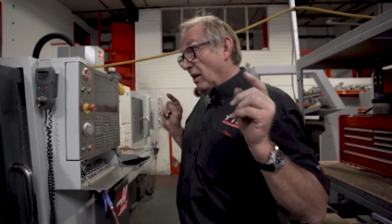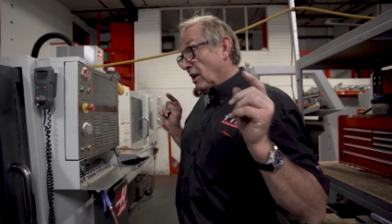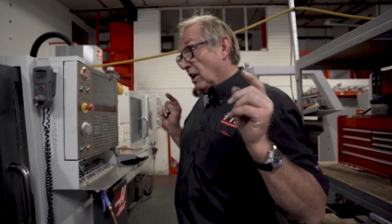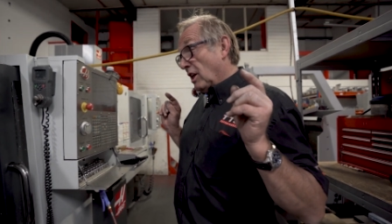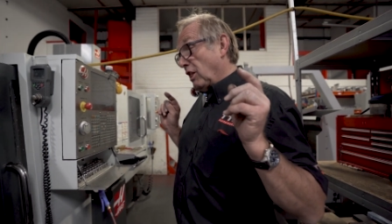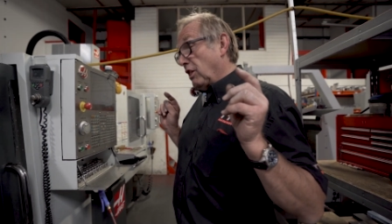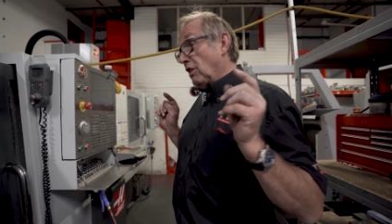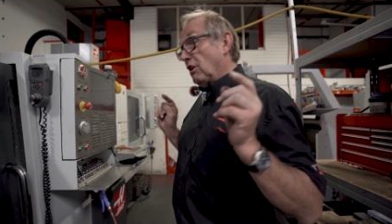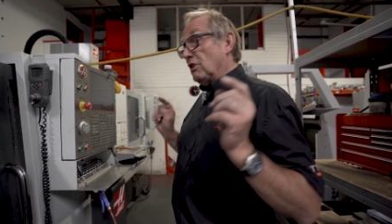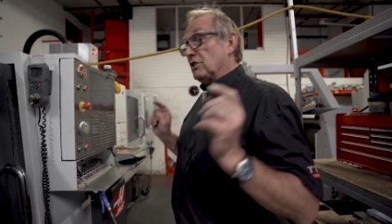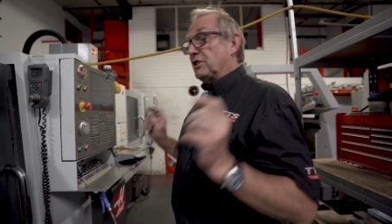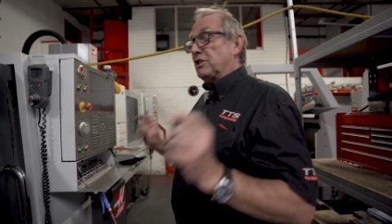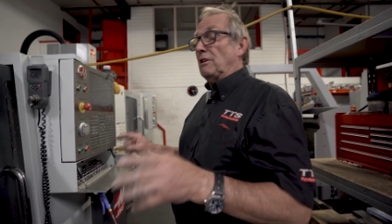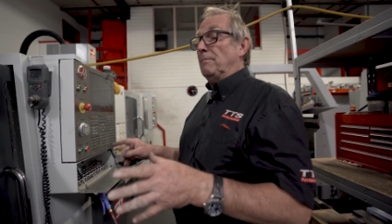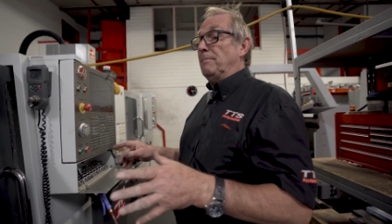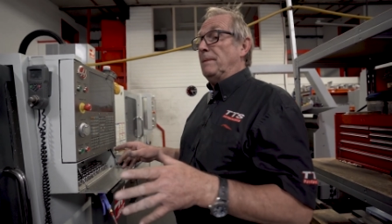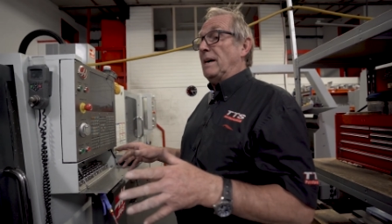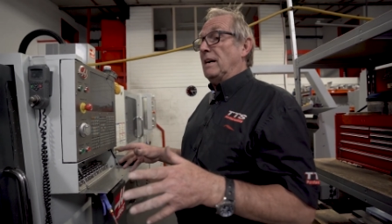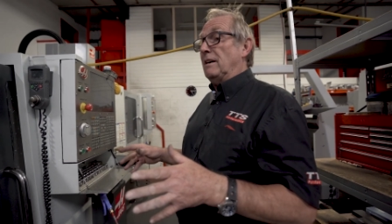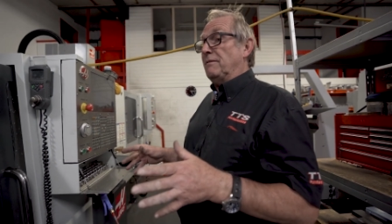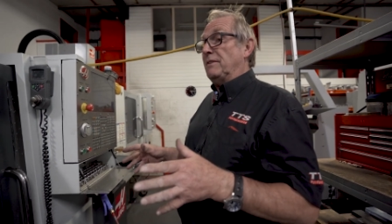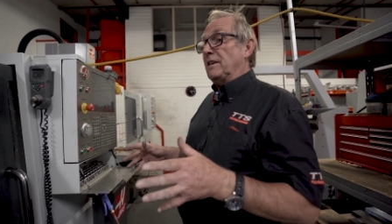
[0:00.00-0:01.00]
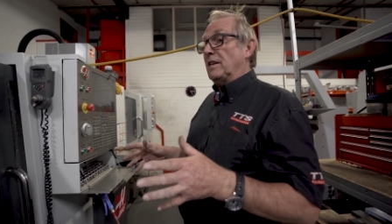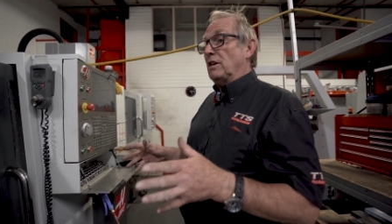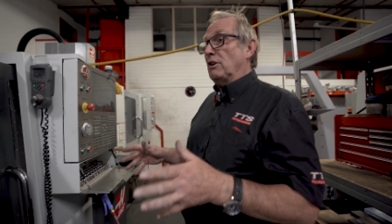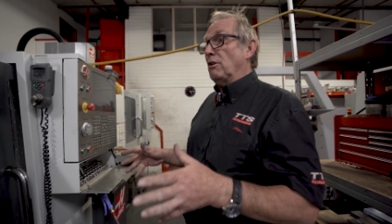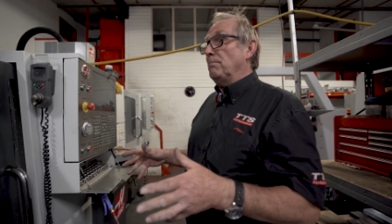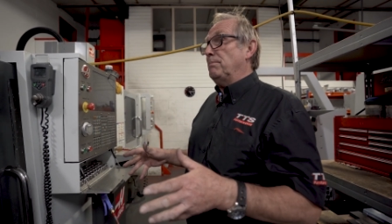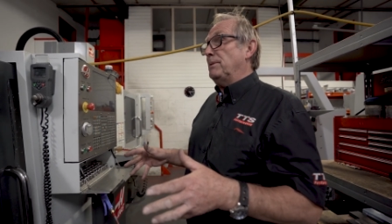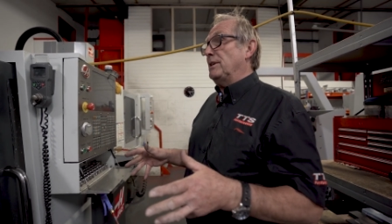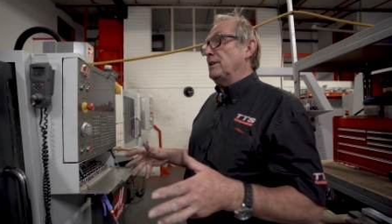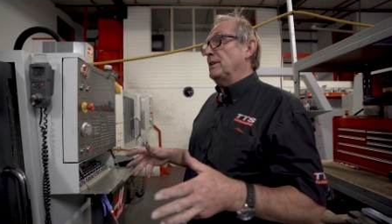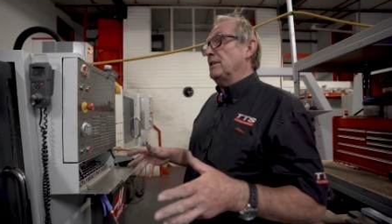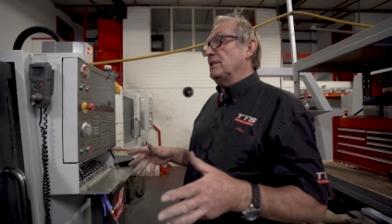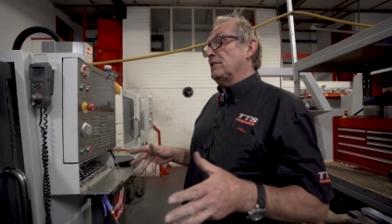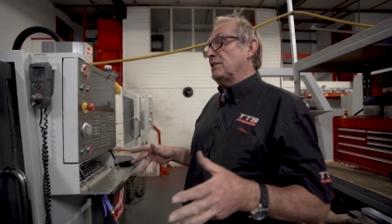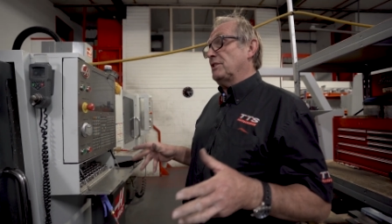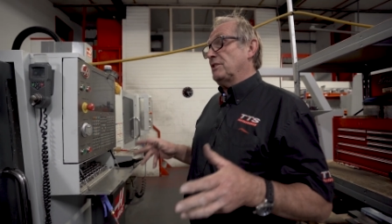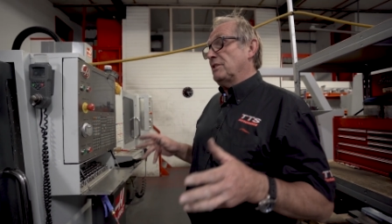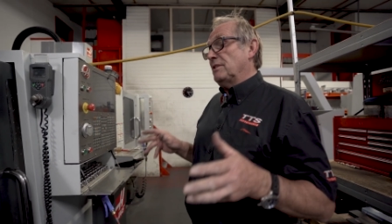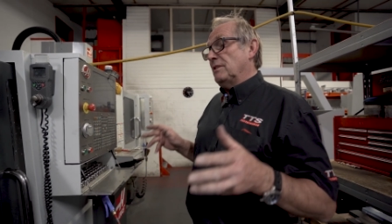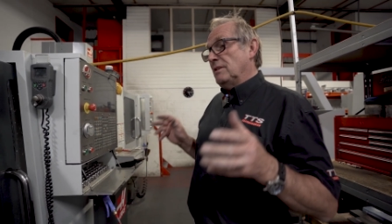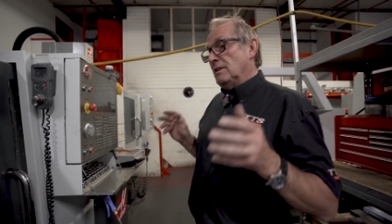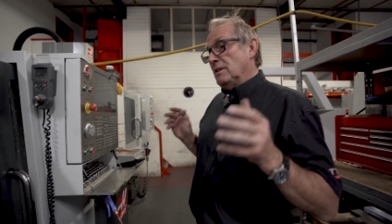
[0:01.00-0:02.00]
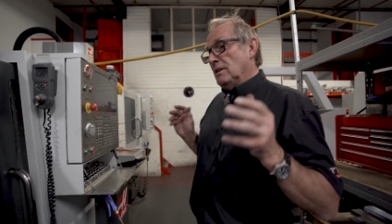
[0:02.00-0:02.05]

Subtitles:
Colossal amount of incompetence.